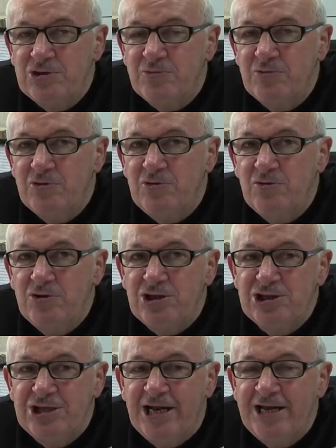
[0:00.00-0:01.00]
some good
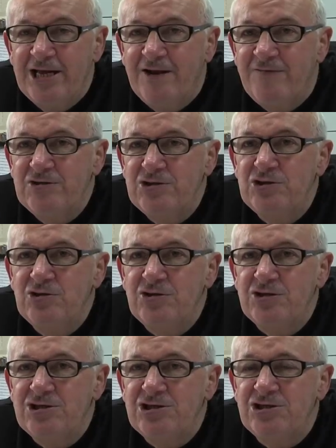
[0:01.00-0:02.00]
coaches. Danny Griffin's has
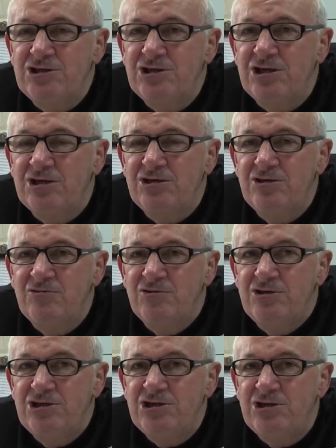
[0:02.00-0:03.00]
joined us this year, and you know,
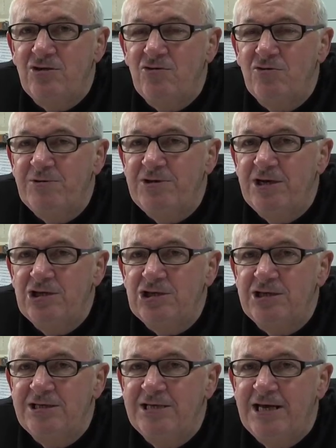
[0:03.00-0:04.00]
and you see a lot of
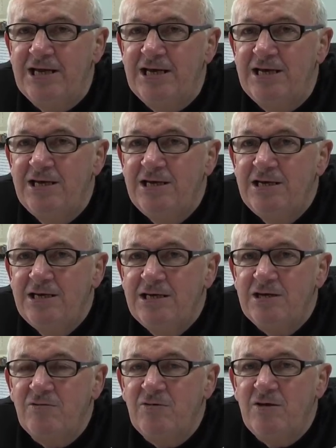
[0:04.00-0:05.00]
potential in Danny.
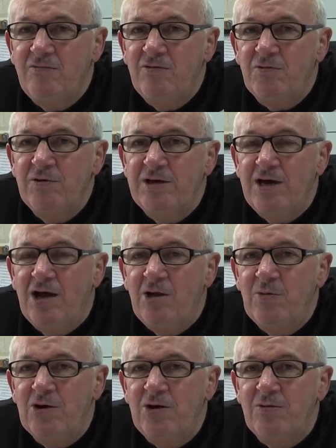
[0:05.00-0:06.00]
I've worked with
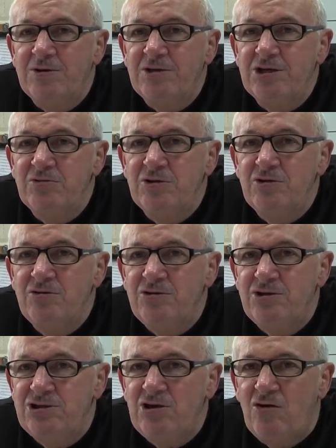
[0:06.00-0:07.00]
Callum a couple of times with the
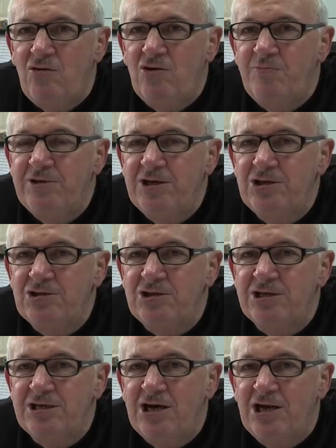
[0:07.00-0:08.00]
youth. You see a lot of
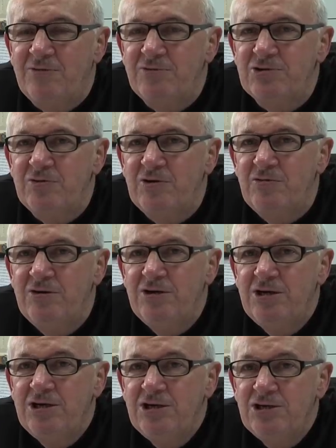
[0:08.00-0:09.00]
potential in Callum as well.
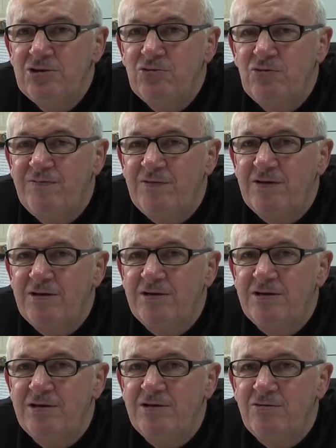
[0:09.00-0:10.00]
So
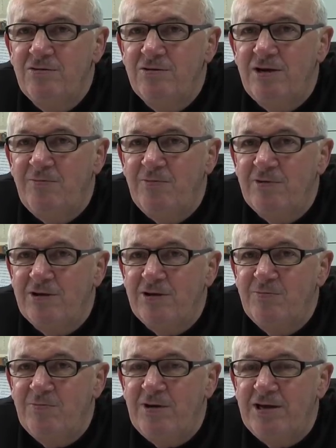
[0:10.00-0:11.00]
hopefully, I
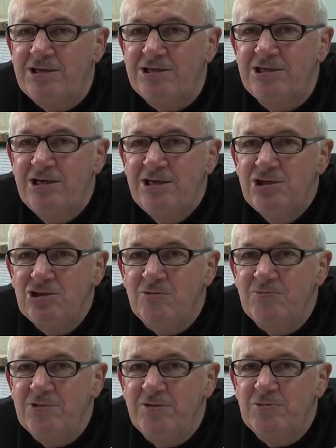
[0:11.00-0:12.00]
can pass
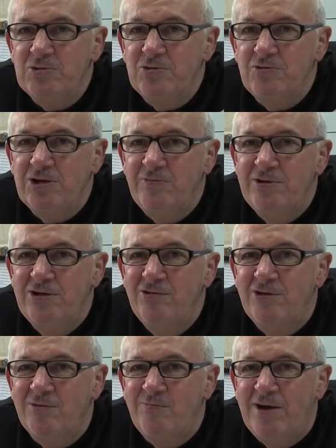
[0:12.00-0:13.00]
some tips on whether it be
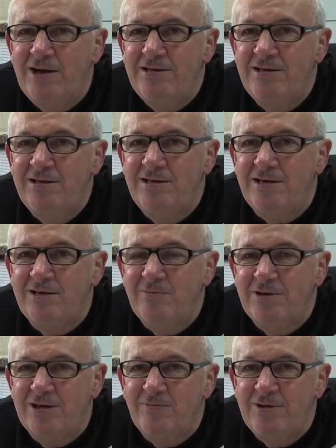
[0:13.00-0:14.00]
good or bad. They can
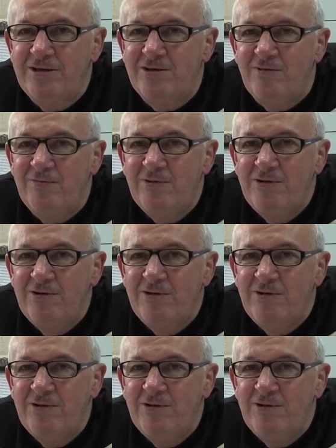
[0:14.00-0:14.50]
make their mind up.